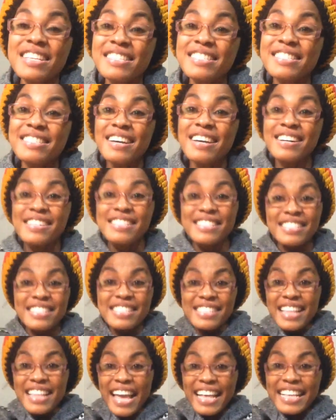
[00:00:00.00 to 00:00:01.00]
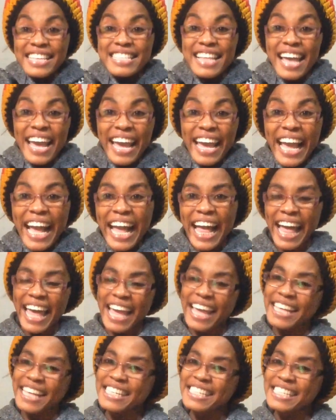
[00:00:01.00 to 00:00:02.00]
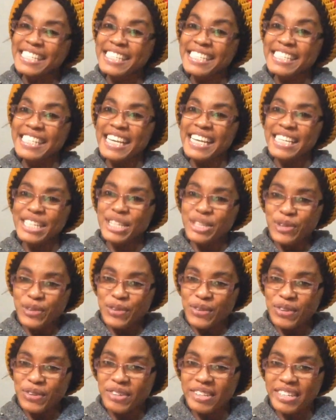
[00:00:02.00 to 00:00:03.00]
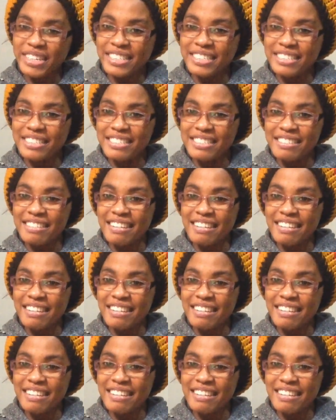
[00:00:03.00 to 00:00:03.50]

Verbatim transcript: So until next time, guys, stay tuned.